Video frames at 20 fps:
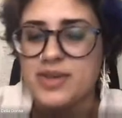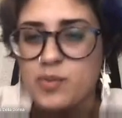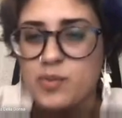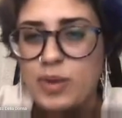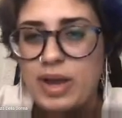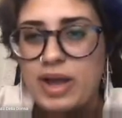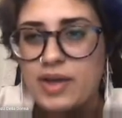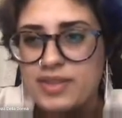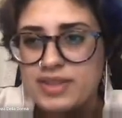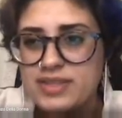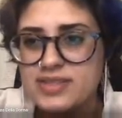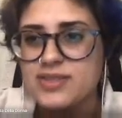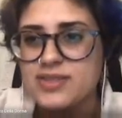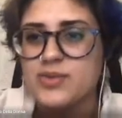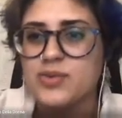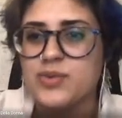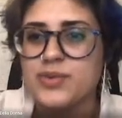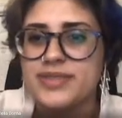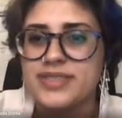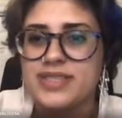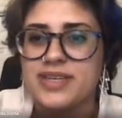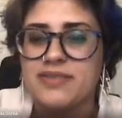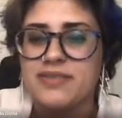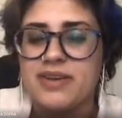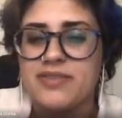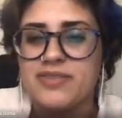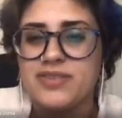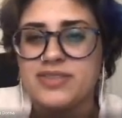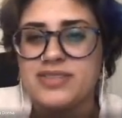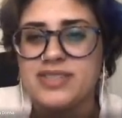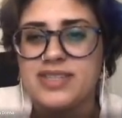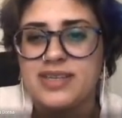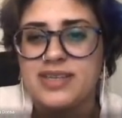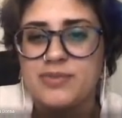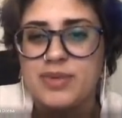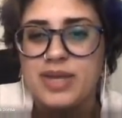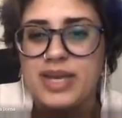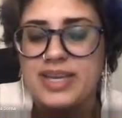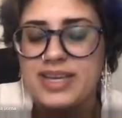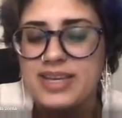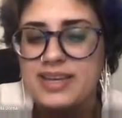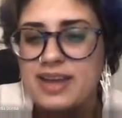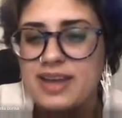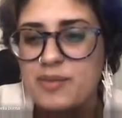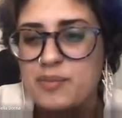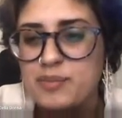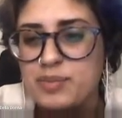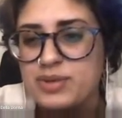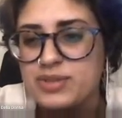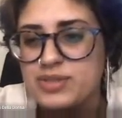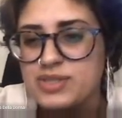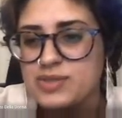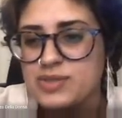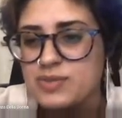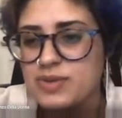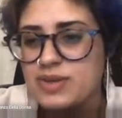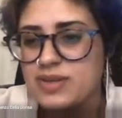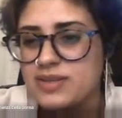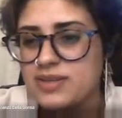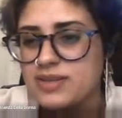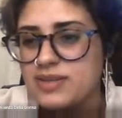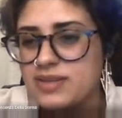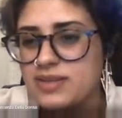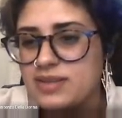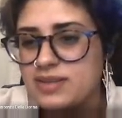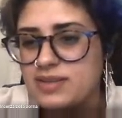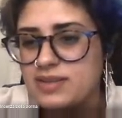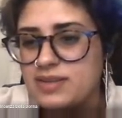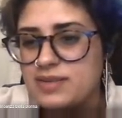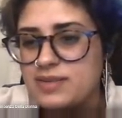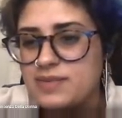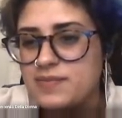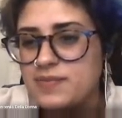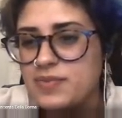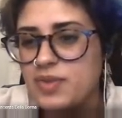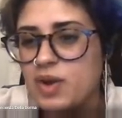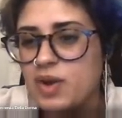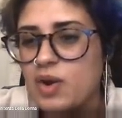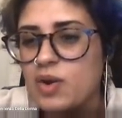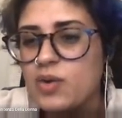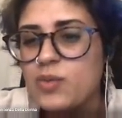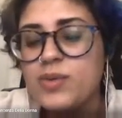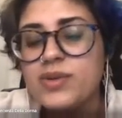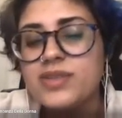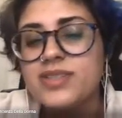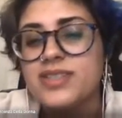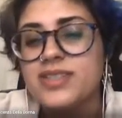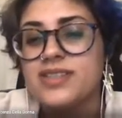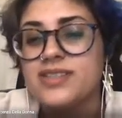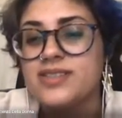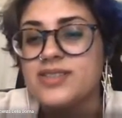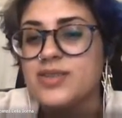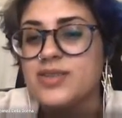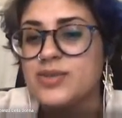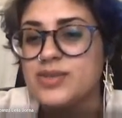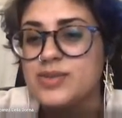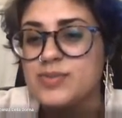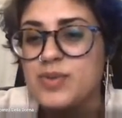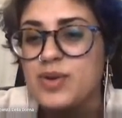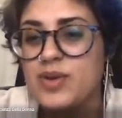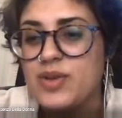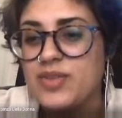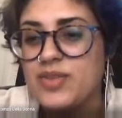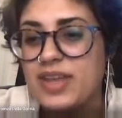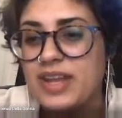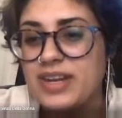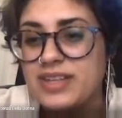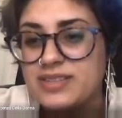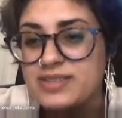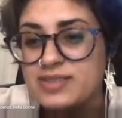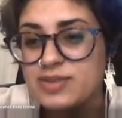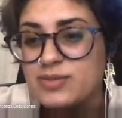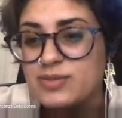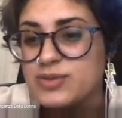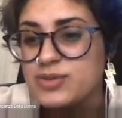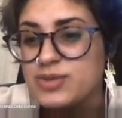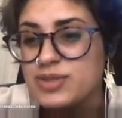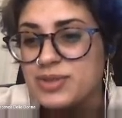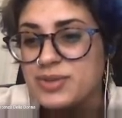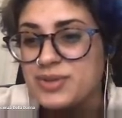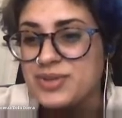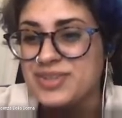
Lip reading: wow, that's the coolest thing I've ever seen, but I cannot purchase one. Art World is so small. That is so true.